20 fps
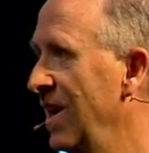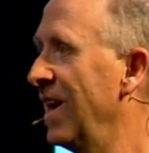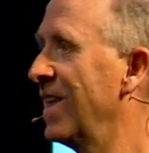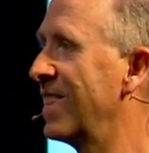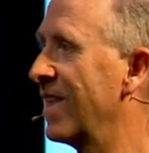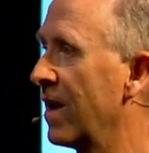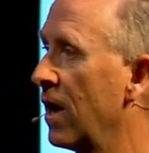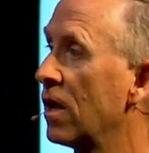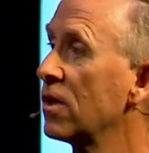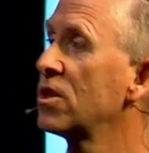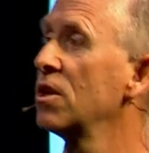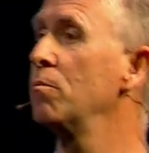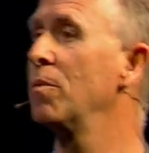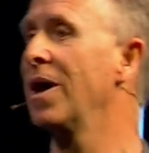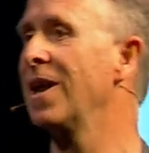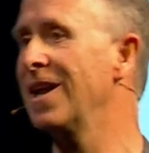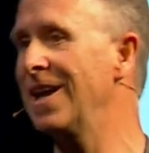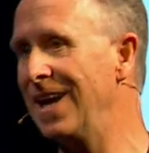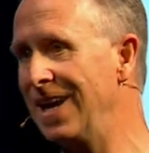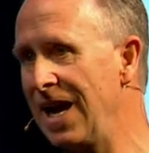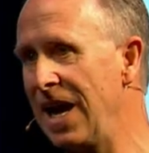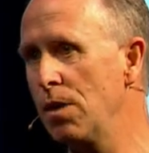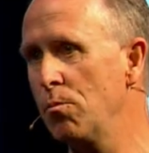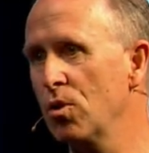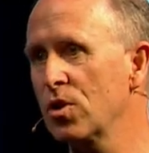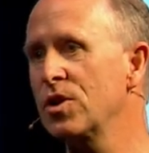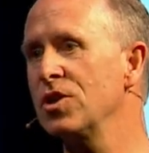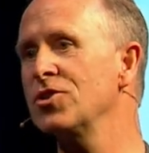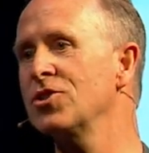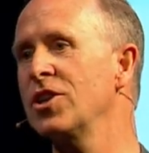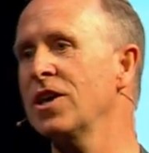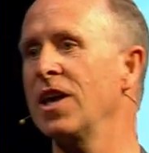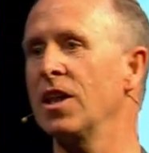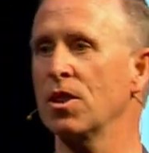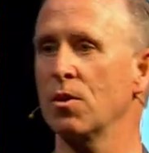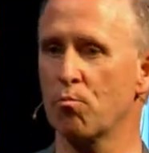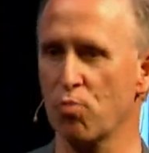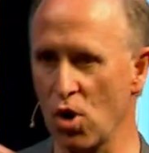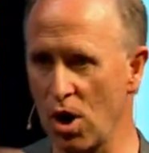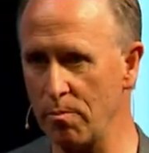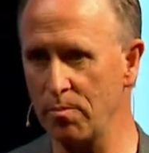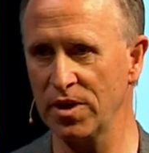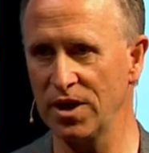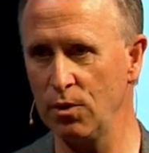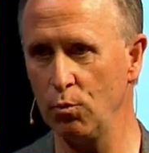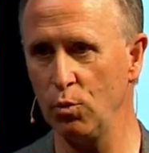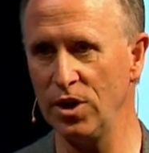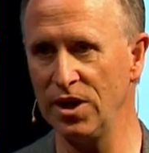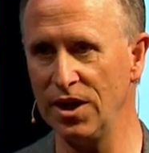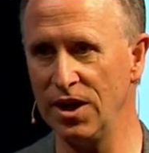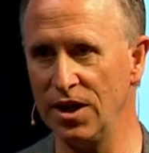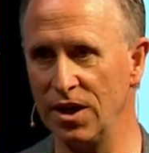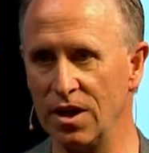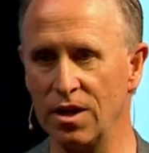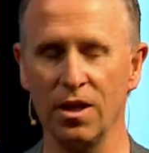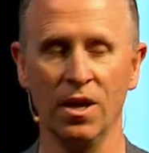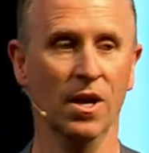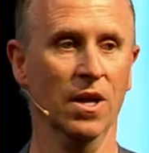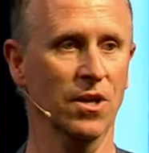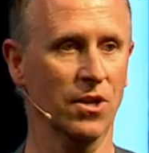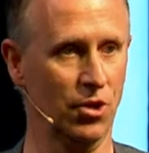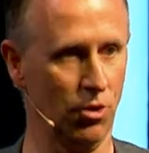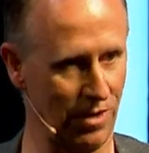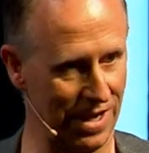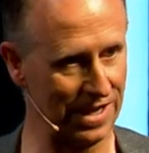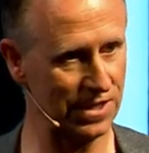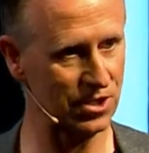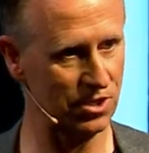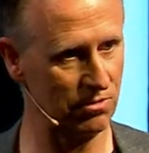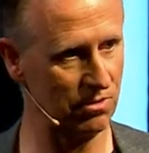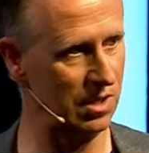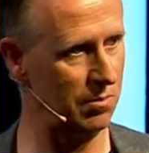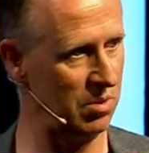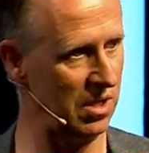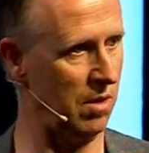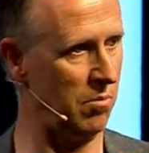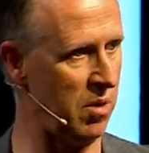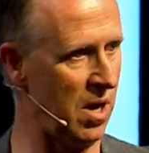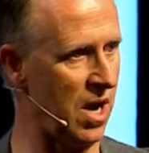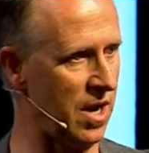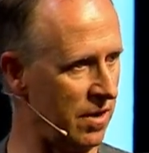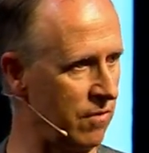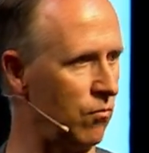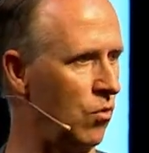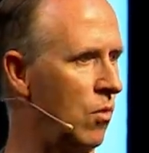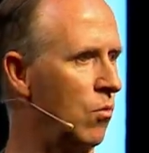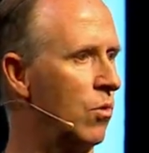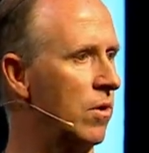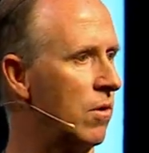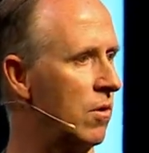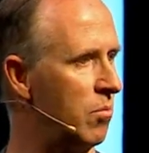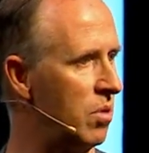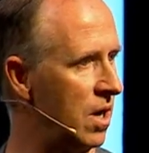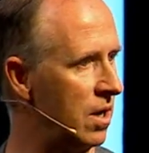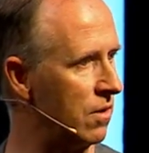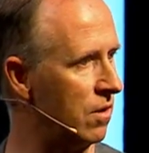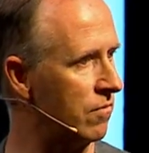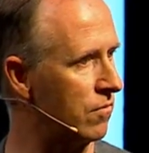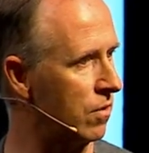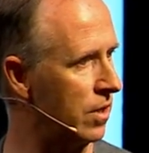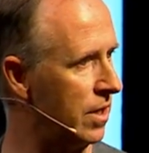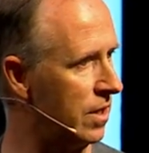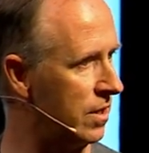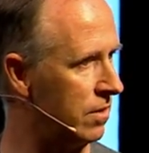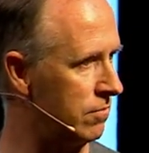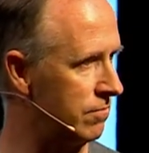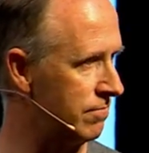that ultimately enabled us to get the property we needed to actually be a part of what we're a part of right now.